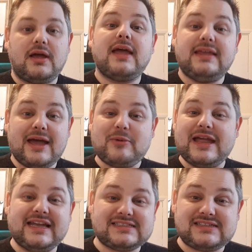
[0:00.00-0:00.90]
Yeah,
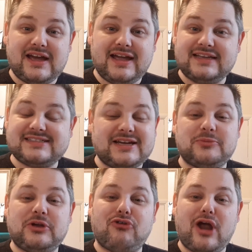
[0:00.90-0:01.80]
mate, it's going to
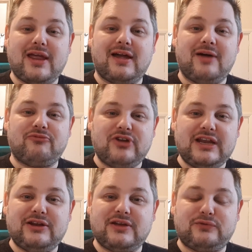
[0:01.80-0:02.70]
be great. I'm really
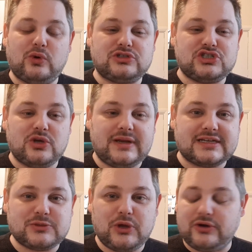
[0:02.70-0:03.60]
looking forward to doing it,
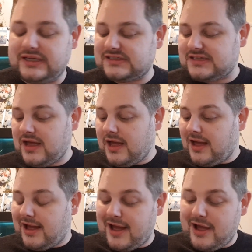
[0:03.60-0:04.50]
to be honest.
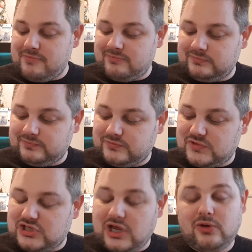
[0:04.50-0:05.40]

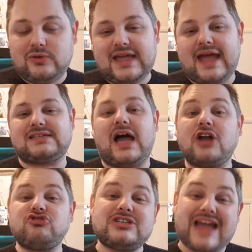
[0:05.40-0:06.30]
So yeah, it's
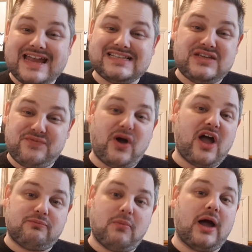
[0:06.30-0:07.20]

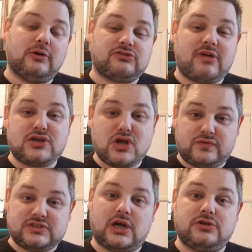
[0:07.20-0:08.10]
185 miles around
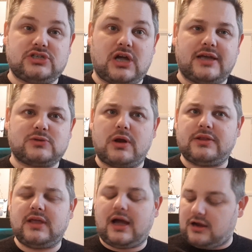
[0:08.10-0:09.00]
Nova Scotia. It's one
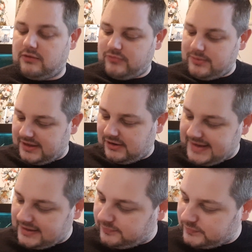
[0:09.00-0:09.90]
of the, I can't remember the island,
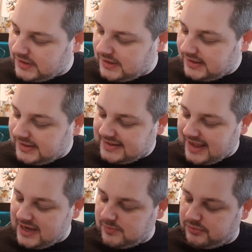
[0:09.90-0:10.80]
hang on.
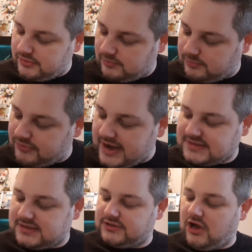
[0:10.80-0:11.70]
Cape
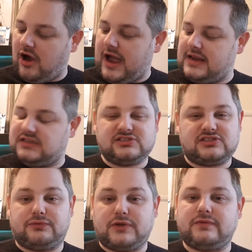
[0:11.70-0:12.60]
Breton Highlands
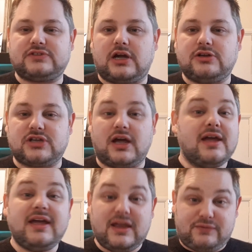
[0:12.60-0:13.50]
of Nova Scotia.
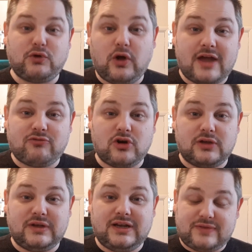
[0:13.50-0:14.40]
If I've got that wrong,
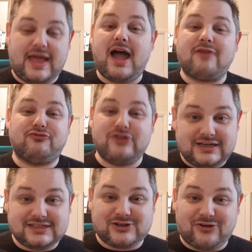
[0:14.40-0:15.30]
if you live there, I'm
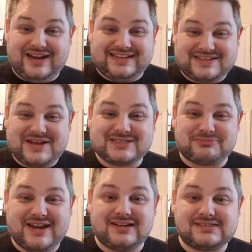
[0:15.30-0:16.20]
really sorry. I don't know how to
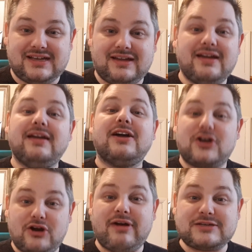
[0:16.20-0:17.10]
pronounce it.
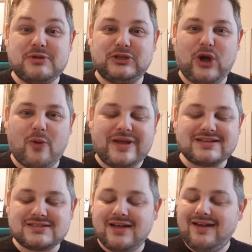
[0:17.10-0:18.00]
Correct me in the
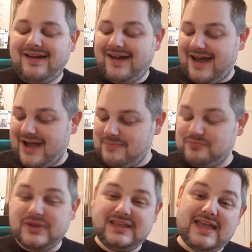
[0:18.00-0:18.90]
comments.
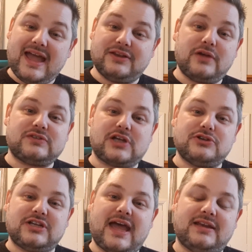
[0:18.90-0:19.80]
But yeah, Nova
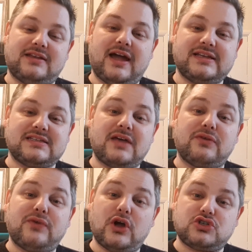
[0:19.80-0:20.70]
Scotia, Canada. It's another
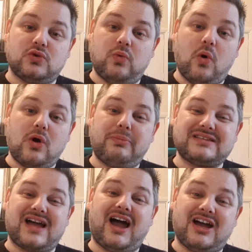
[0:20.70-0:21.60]
virtual walk, but
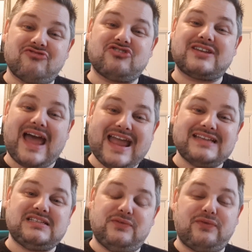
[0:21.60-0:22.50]
it's
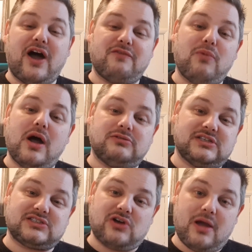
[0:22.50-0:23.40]
185 miles
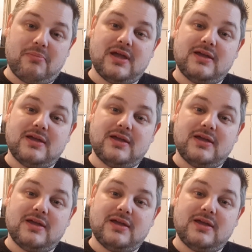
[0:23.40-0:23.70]
this time.